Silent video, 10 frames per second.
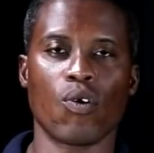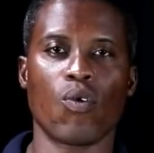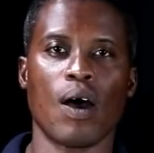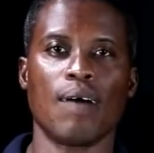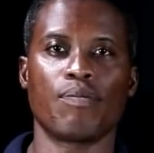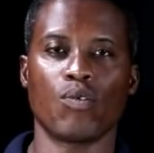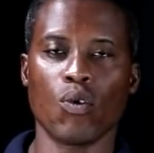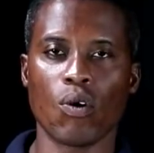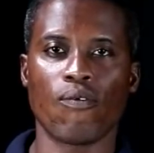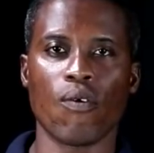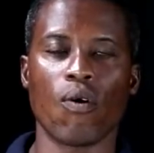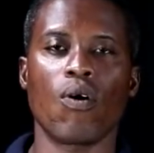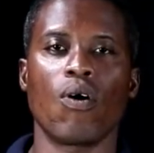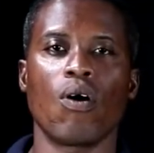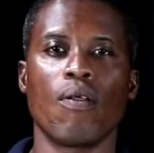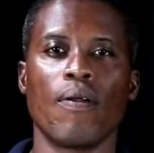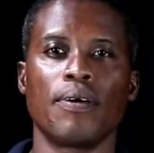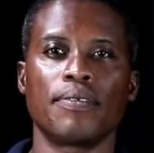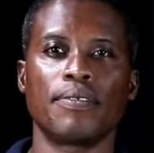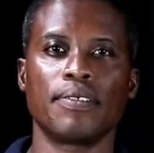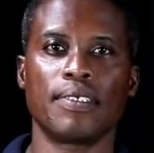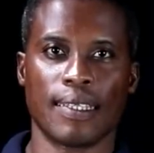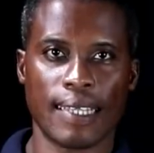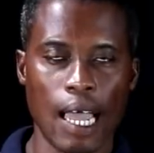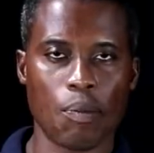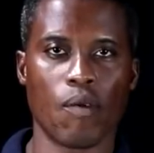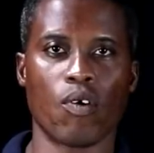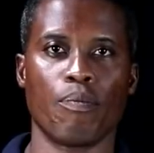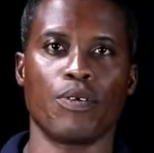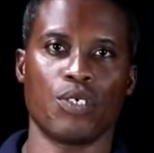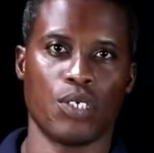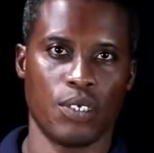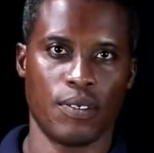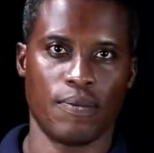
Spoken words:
you have to look for the type of composition.